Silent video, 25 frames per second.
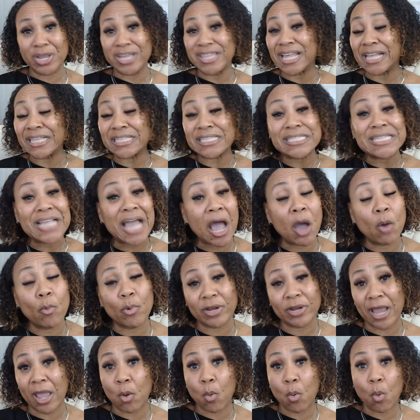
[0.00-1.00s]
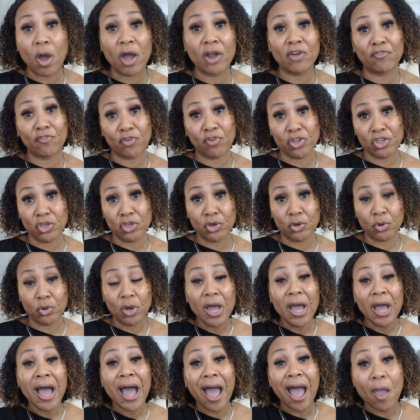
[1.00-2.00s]
And that's not what I want for you.
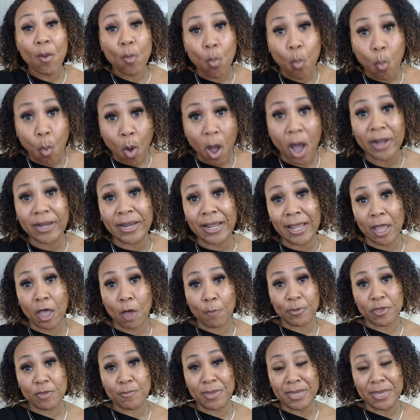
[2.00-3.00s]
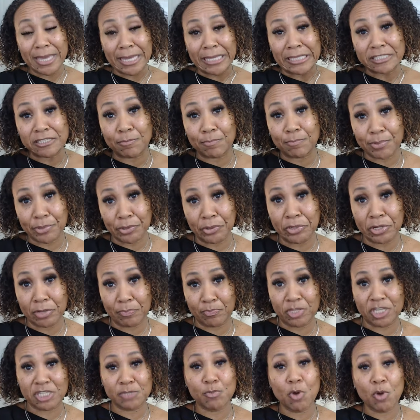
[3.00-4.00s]
I want to help you begin to build up
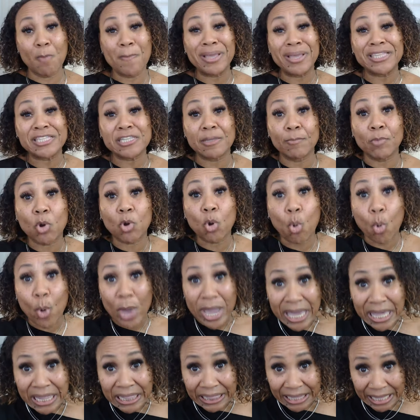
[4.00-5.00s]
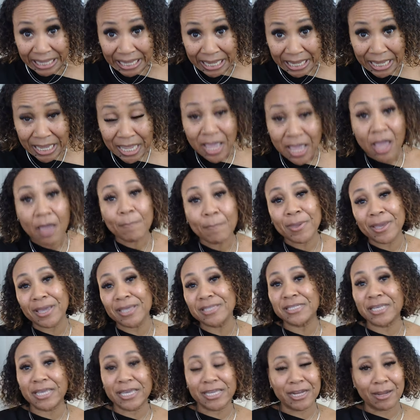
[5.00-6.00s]
this momentum quickly,
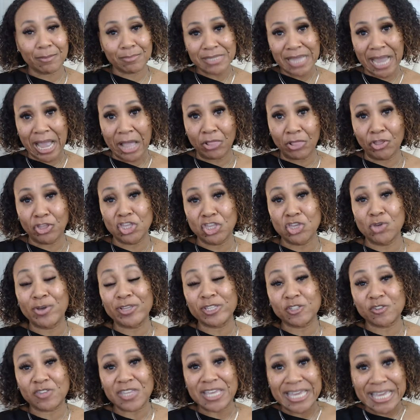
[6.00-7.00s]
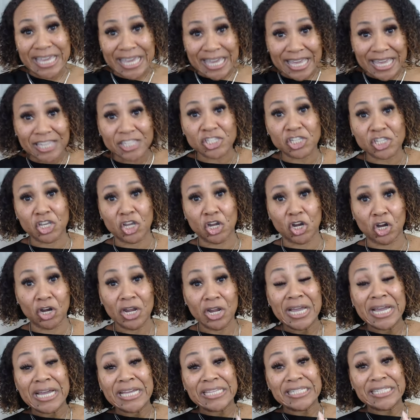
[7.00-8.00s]
because again, I'm telling you, it's easier
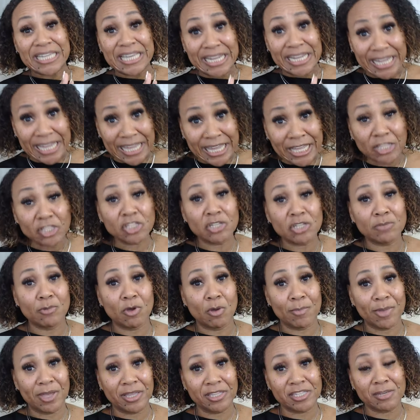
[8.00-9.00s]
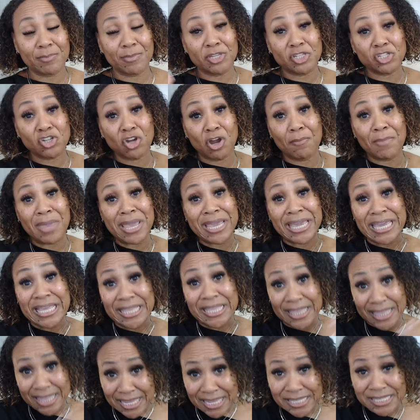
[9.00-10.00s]
to get into momentum and start
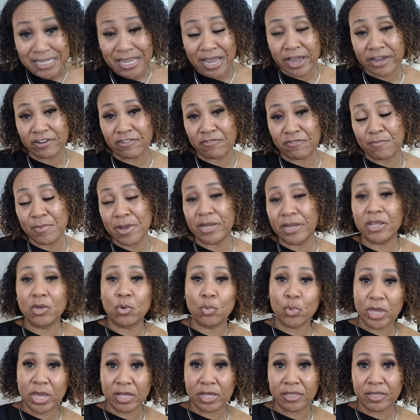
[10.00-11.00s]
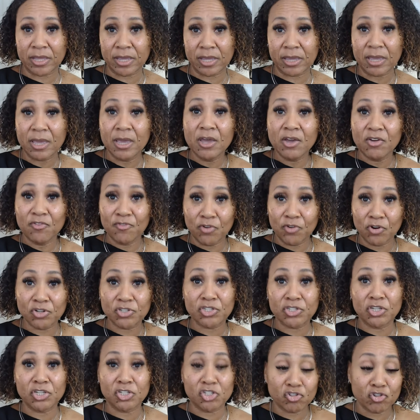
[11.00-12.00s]
making this kind of money weekly
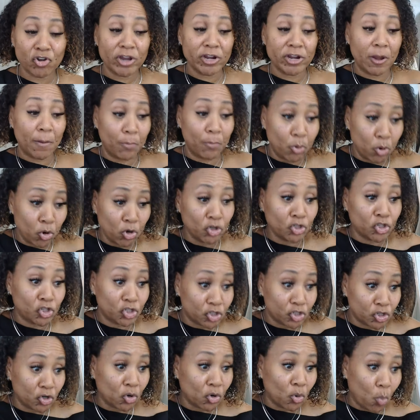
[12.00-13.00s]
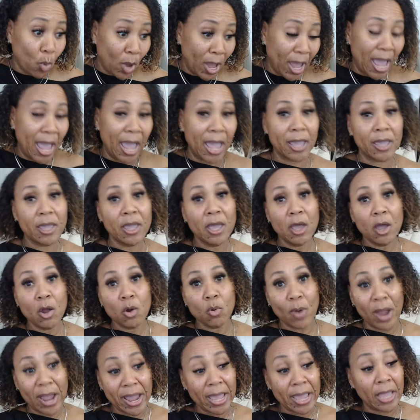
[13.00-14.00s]
versus trying to push your way,
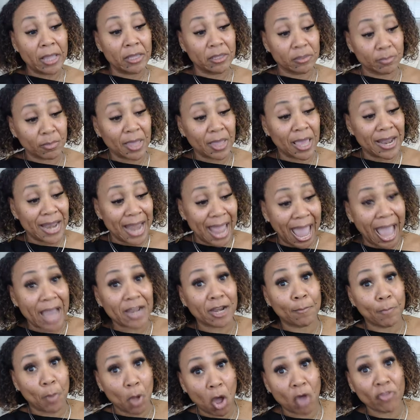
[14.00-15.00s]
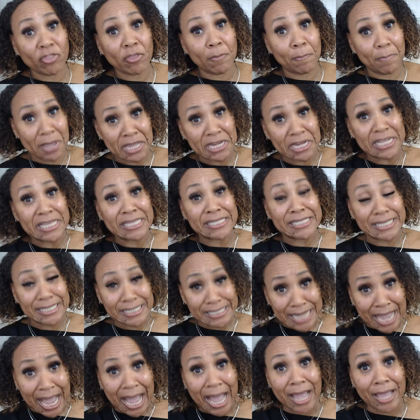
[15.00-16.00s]
right? And, and add up all the pennies and
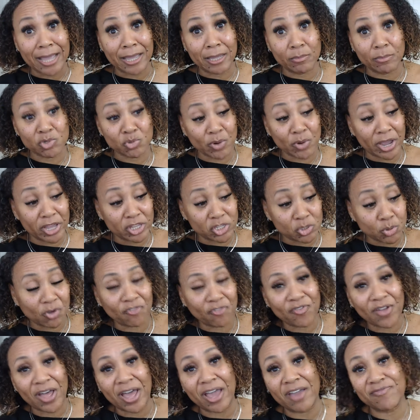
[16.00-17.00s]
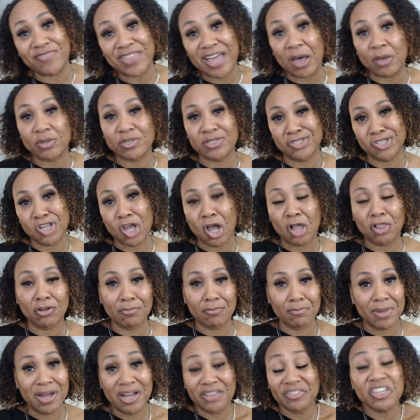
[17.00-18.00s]
dimes, right, to a five thousand dollar
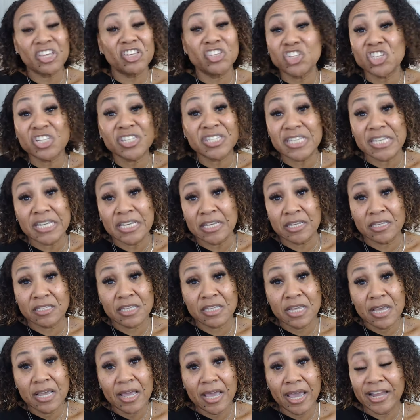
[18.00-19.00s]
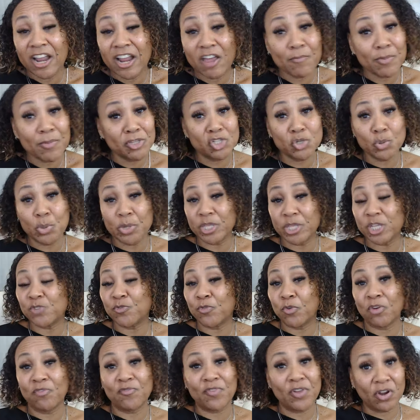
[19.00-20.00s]
month. It just is. And I've been doing this
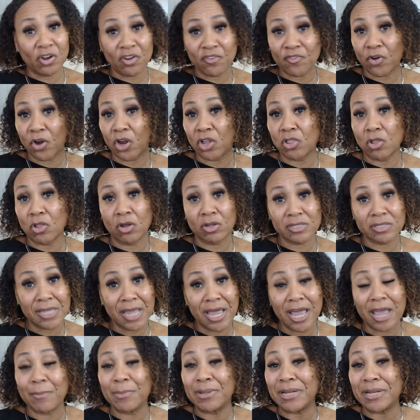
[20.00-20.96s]
for a very, very long time.